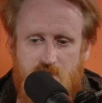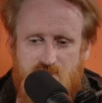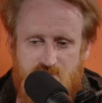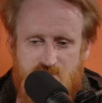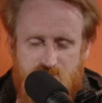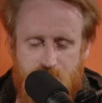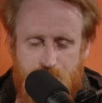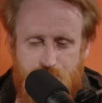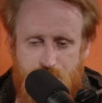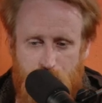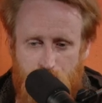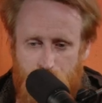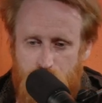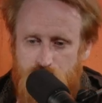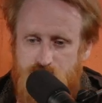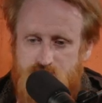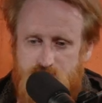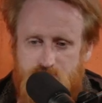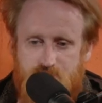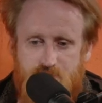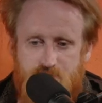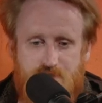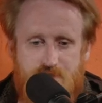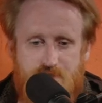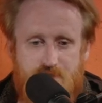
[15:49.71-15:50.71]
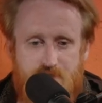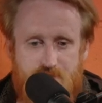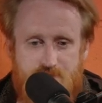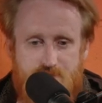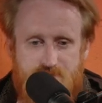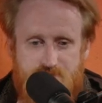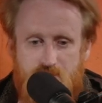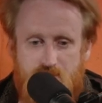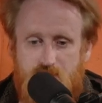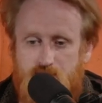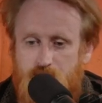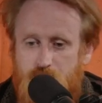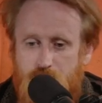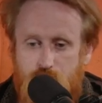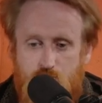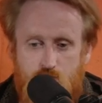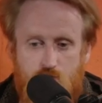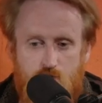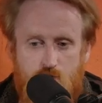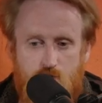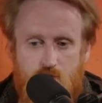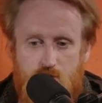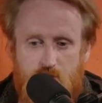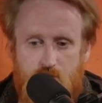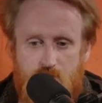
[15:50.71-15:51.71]
Supposedly he's not a
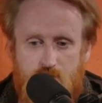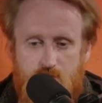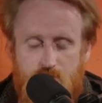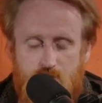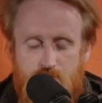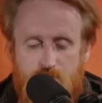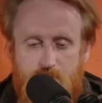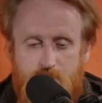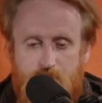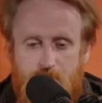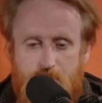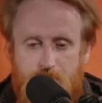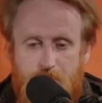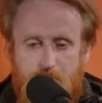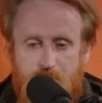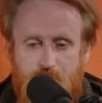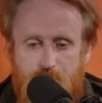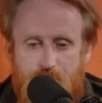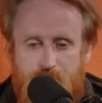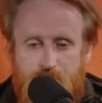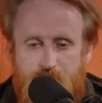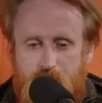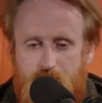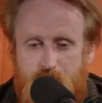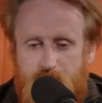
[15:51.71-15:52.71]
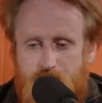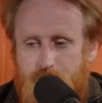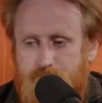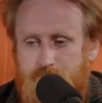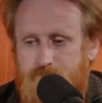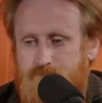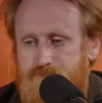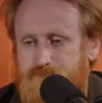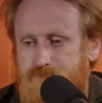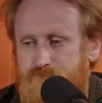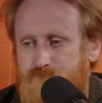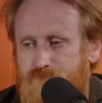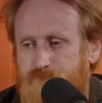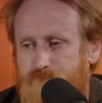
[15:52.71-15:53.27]
moron, um,